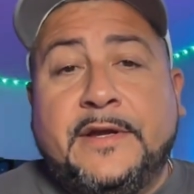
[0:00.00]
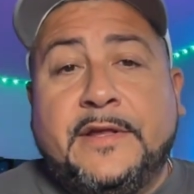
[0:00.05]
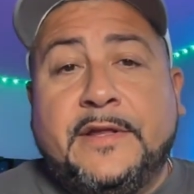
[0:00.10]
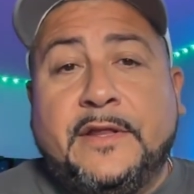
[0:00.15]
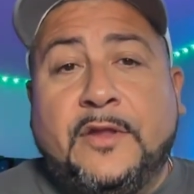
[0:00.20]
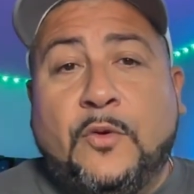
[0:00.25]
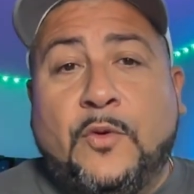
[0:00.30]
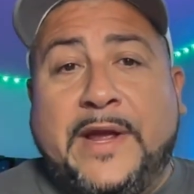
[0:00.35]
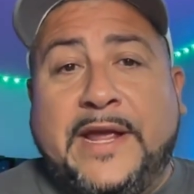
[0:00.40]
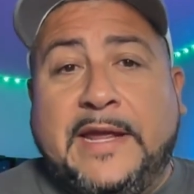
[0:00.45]

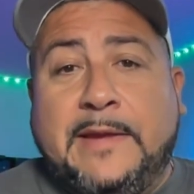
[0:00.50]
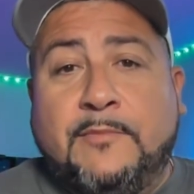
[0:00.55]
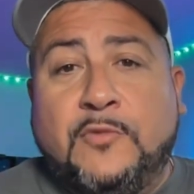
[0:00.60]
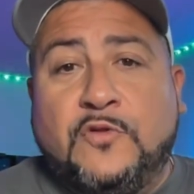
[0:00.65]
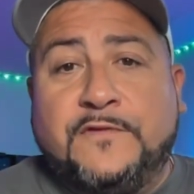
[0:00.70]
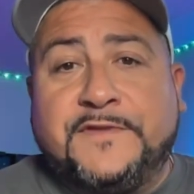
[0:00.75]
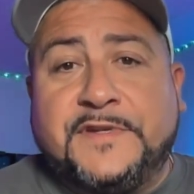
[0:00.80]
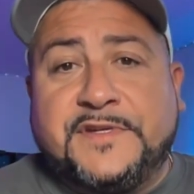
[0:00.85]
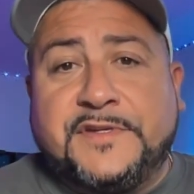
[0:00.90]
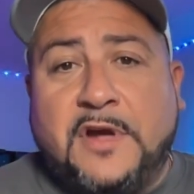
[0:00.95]
The way he
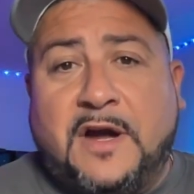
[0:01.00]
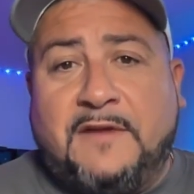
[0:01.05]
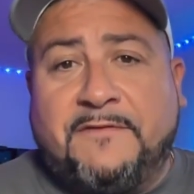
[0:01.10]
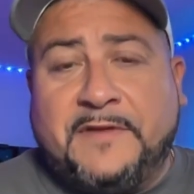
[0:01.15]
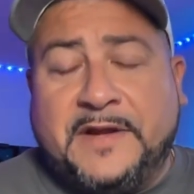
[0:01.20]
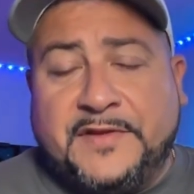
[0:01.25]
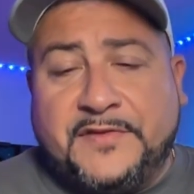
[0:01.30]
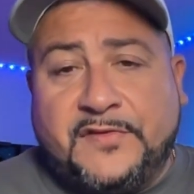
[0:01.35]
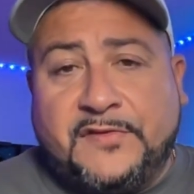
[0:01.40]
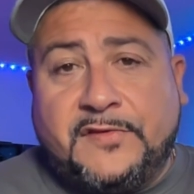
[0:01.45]
moves this
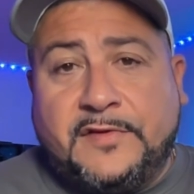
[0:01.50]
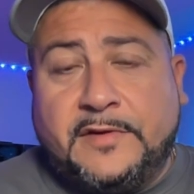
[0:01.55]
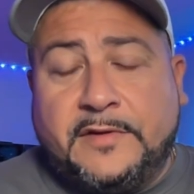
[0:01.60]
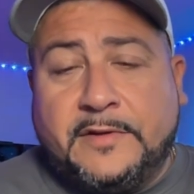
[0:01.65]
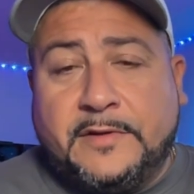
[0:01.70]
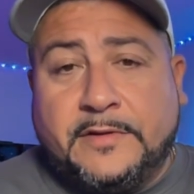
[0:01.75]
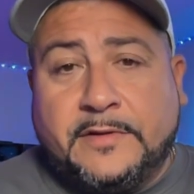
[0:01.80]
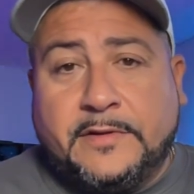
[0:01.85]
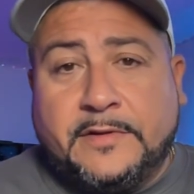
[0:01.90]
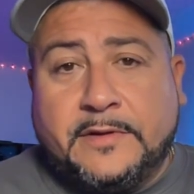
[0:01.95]
offense.
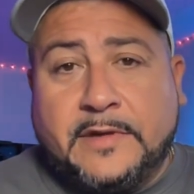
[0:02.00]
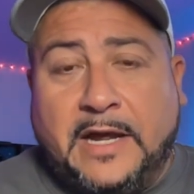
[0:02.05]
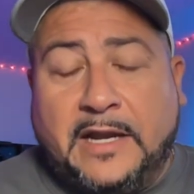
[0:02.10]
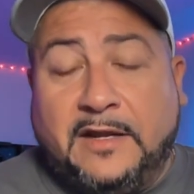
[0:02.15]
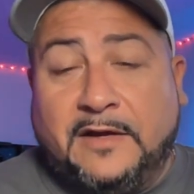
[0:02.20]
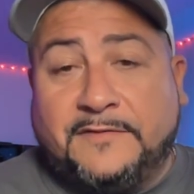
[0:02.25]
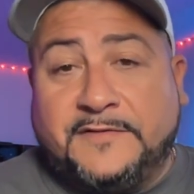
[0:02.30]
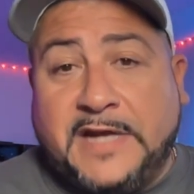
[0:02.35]
I love